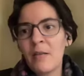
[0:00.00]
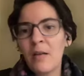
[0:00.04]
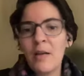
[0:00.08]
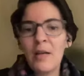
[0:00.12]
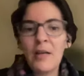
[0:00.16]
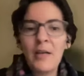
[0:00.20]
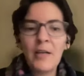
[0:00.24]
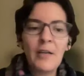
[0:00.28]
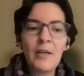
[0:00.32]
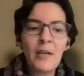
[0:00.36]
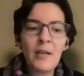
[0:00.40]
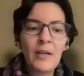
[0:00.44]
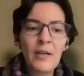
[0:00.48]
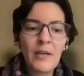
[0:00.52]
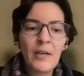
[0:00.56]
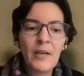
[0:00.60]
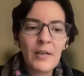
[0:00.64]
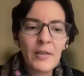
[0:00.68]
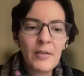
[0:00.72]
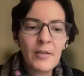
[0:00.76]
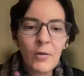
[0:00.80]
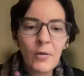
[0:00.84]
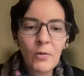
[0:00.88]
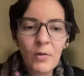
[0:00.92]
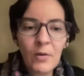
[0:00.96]
I
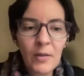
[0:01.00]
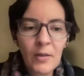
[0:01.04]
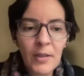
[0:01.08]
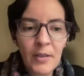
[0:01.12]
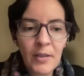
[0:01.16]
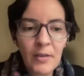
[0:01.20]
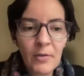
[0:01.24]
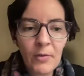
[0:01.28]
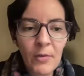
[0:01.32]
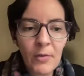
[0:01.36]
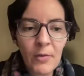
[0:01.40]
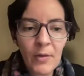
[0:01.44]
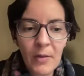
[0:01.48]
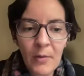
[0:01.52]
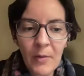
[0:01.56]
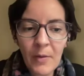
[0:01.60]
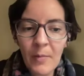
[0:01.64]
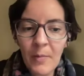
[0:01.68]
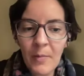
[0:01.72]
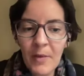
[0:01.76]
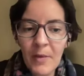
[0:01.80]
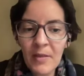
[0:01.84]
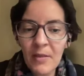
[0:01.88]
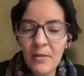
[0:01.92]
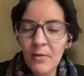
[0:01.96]
totally agree with
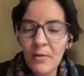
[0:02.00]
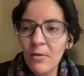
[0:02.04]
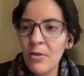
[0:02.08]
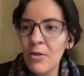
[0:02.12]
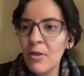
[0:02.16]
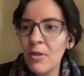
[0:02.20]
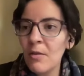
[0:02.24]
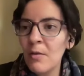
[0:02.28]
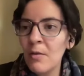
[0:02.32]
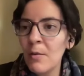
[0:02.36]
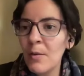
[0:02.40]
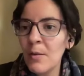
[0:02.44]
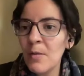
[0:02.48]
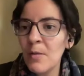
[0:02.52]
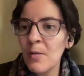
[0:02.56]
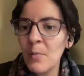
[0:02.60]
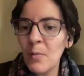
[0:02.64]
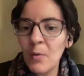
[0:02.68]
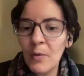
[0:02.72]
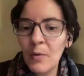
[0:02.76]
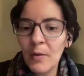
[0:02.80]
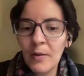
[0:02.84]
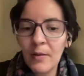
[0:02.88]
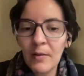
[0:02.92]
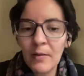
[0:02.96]
Ambassador Shin on this
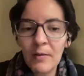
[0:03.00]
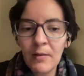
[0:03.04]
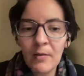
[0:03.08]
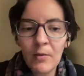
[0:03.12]
point.